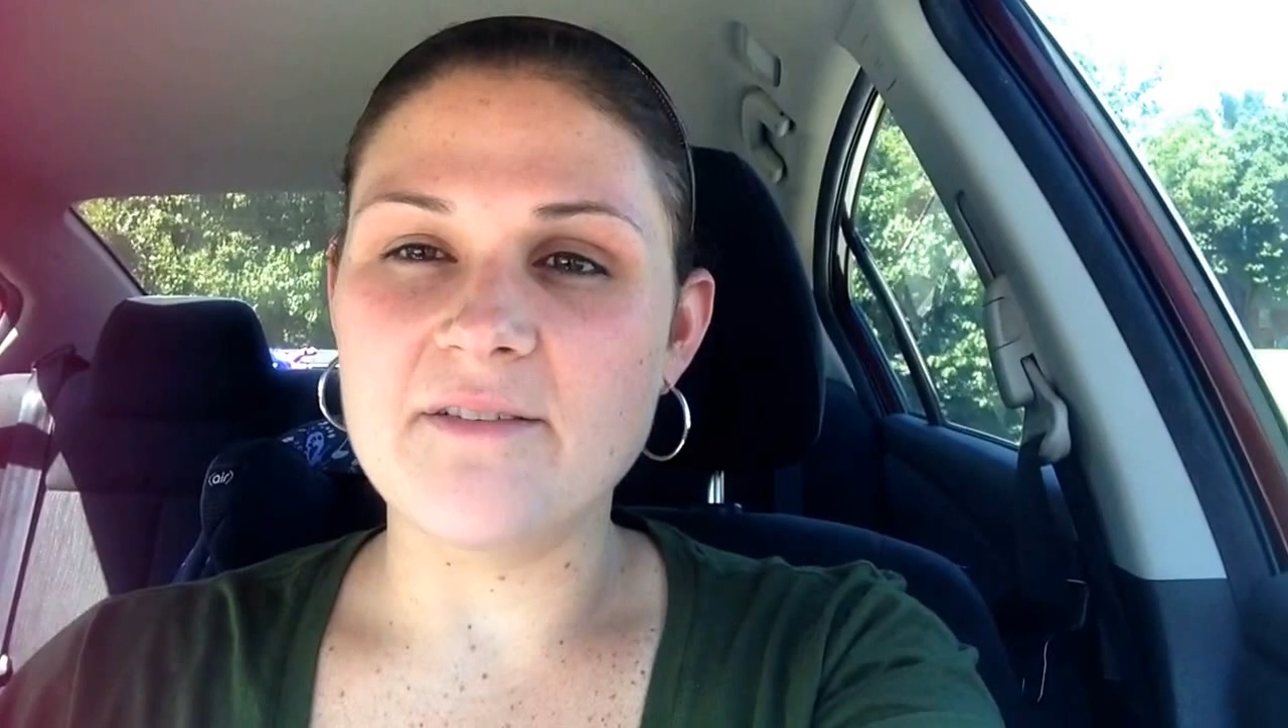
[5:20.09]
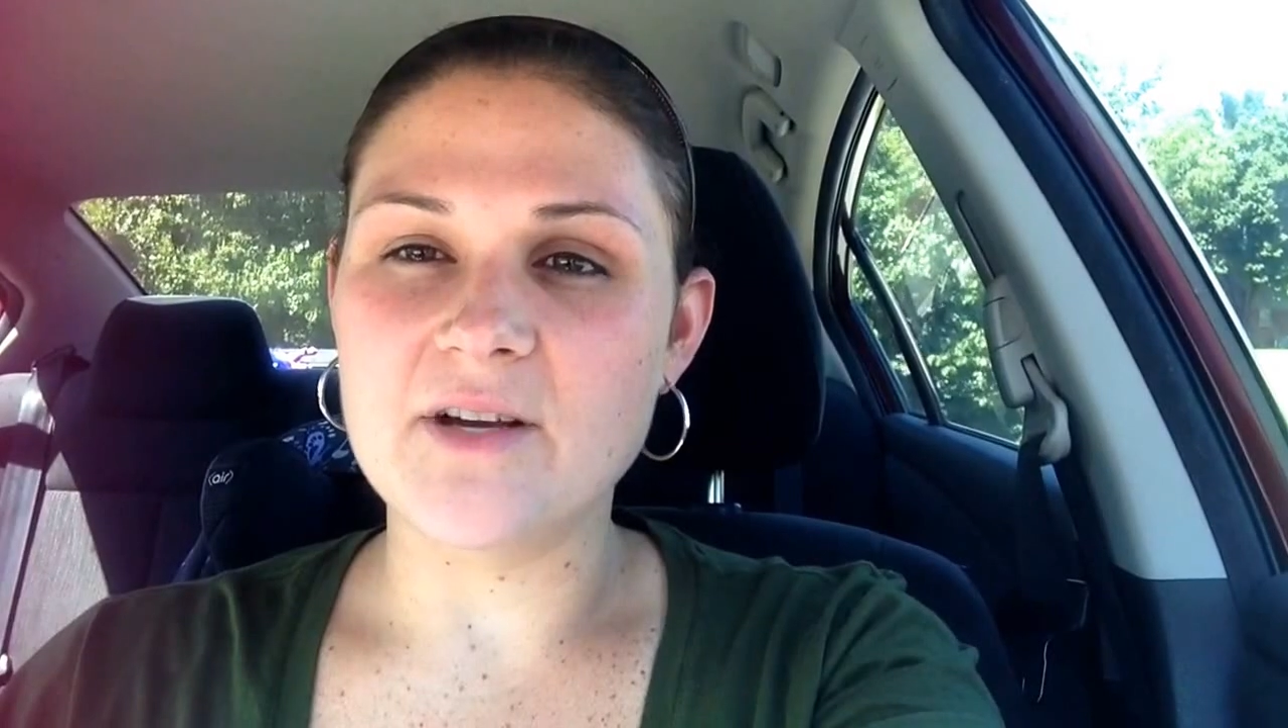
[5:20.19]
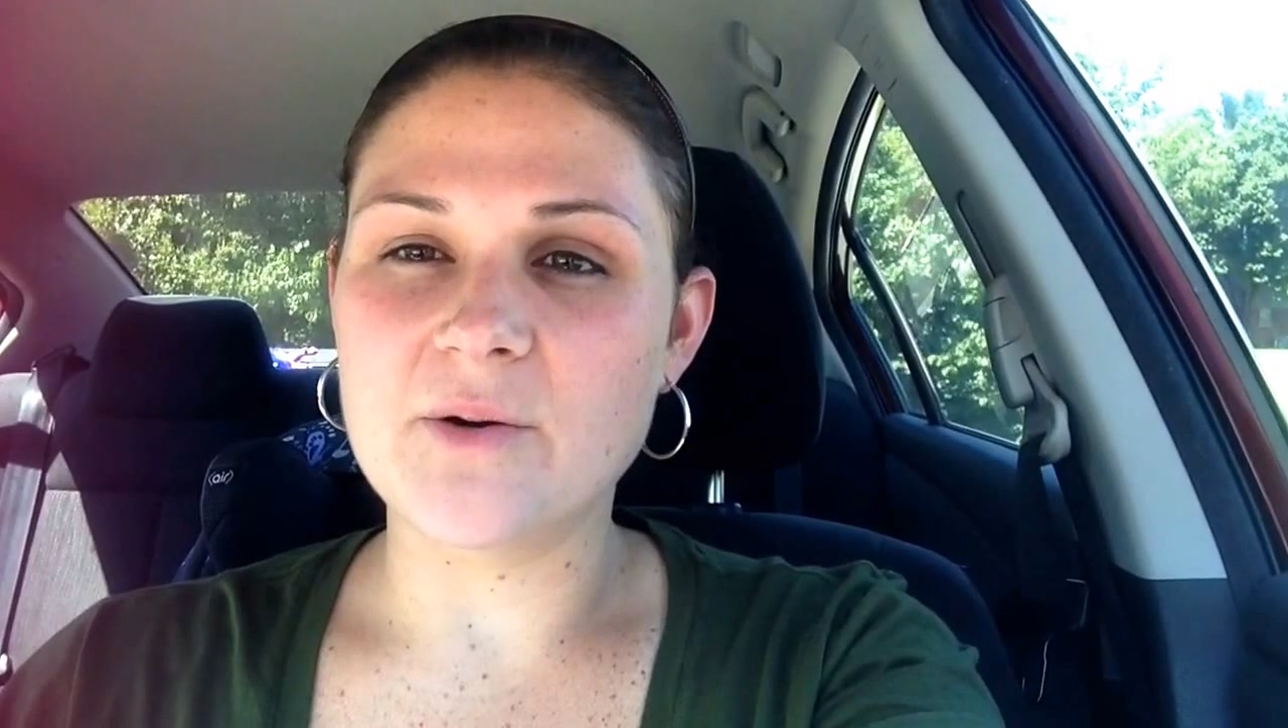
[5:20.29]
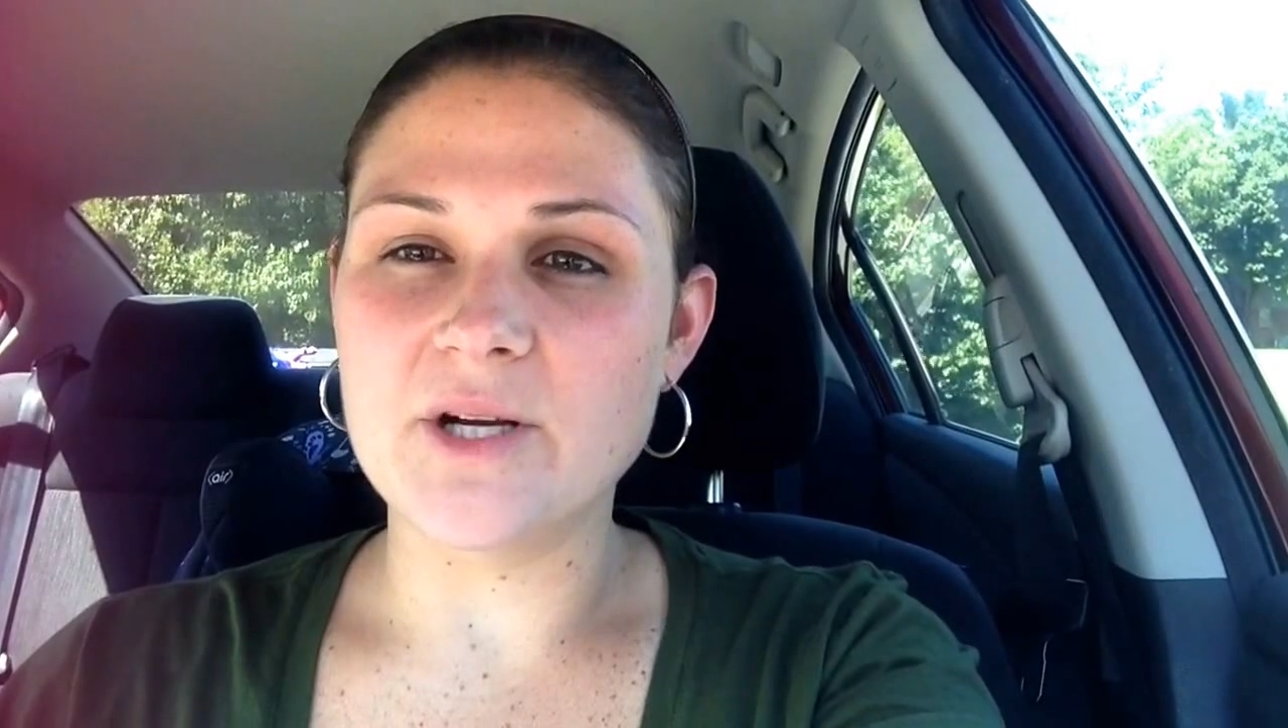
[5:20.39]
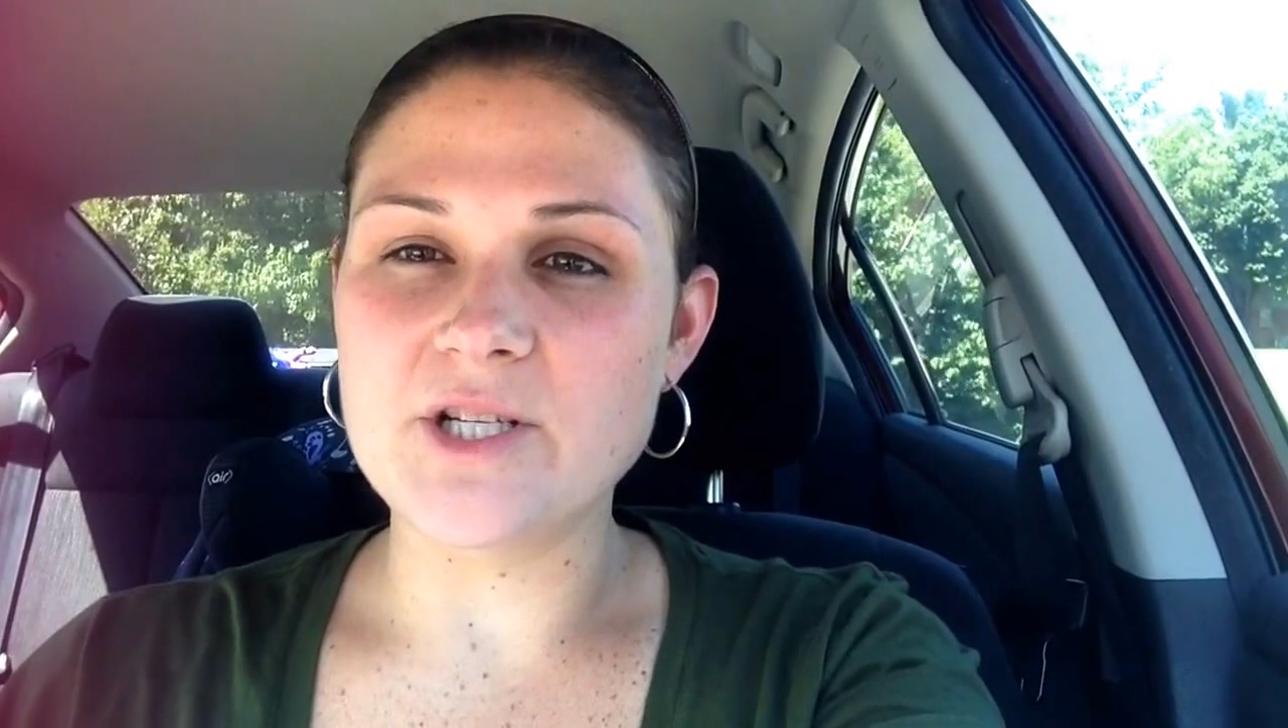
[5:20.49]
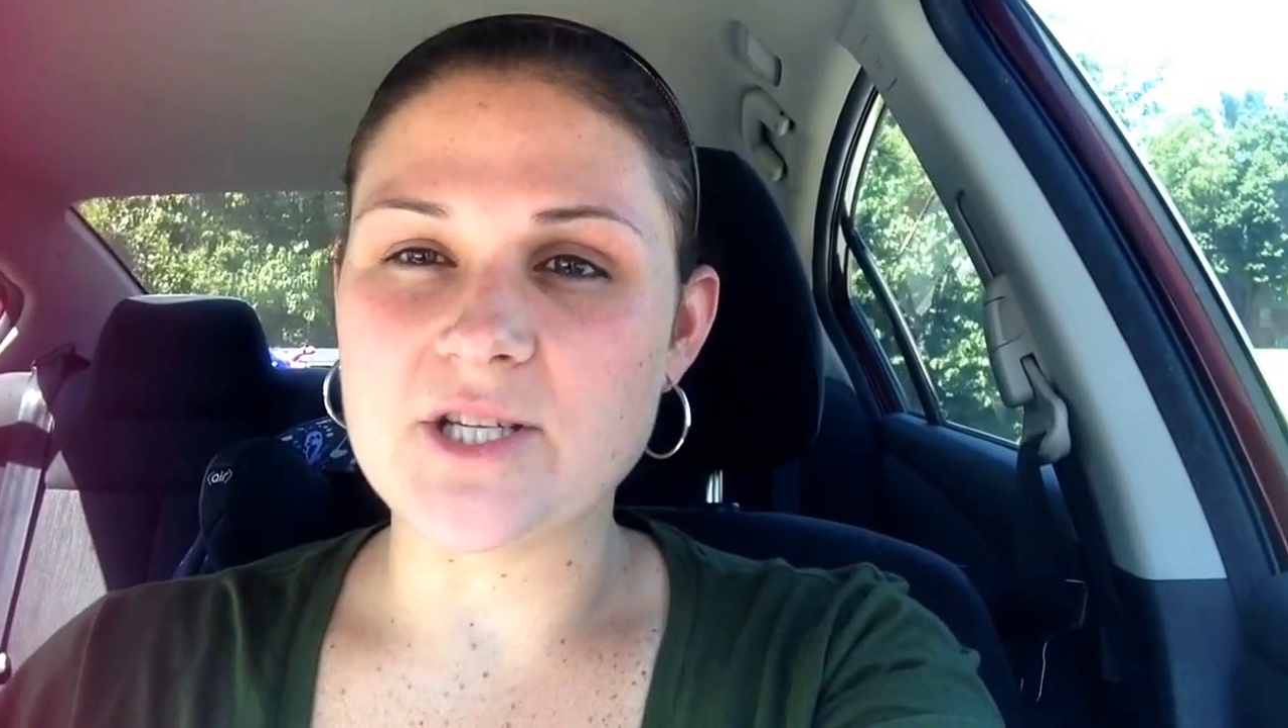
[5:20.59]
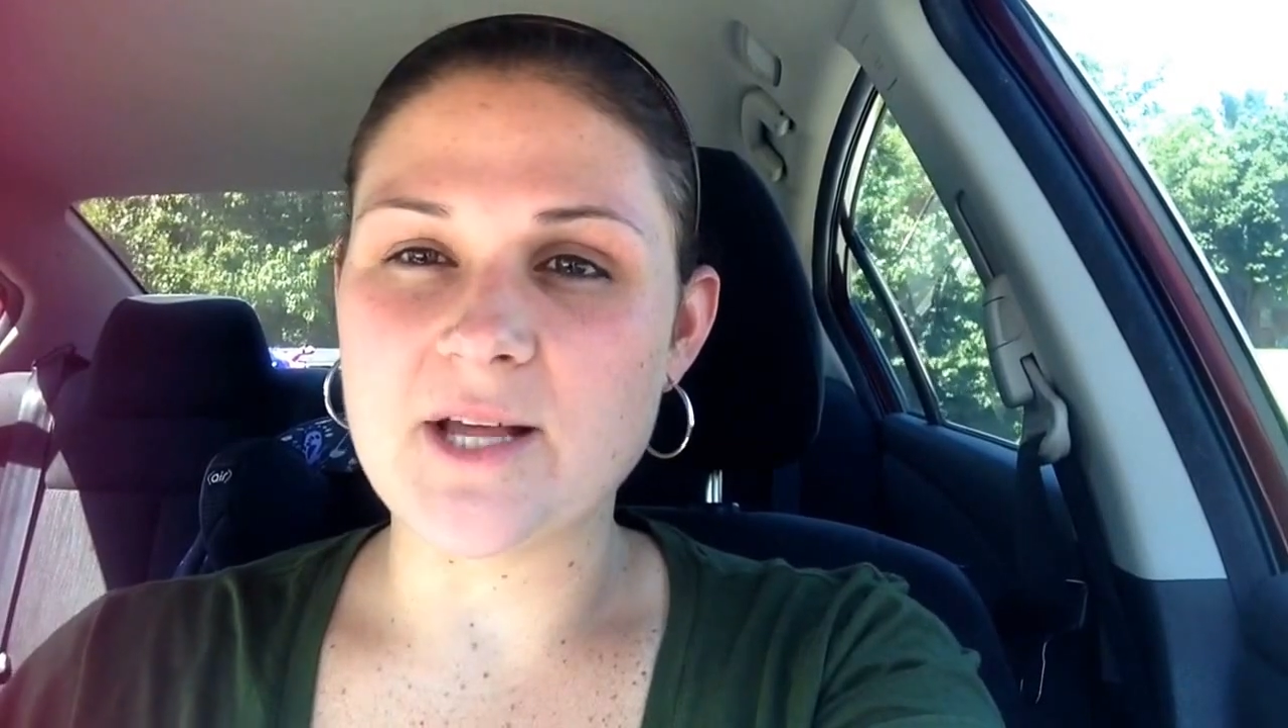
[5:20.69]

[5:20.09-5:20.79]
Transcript: a question,